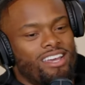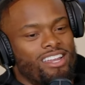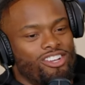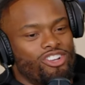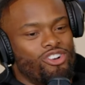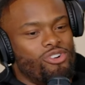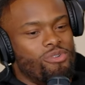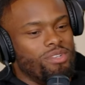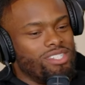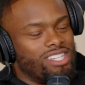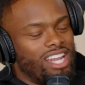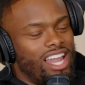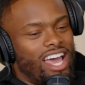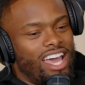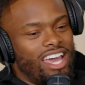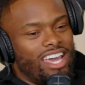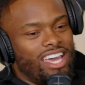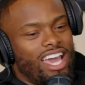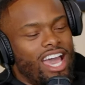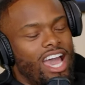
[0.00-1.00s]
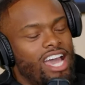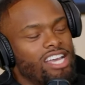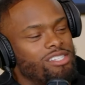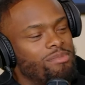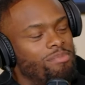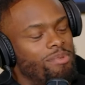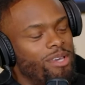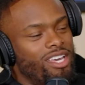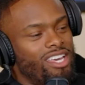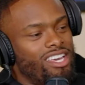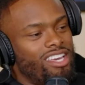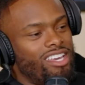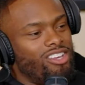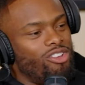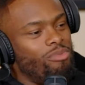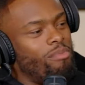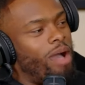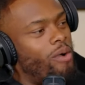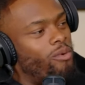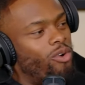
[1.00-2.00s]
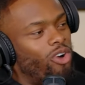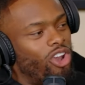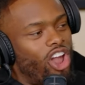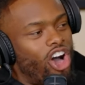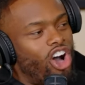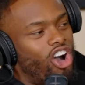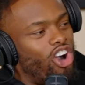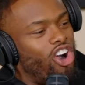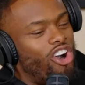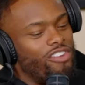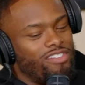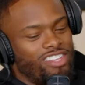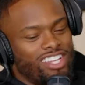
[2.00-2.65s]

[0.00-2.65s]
Dude was like, "Hey, Speed, you might want to log off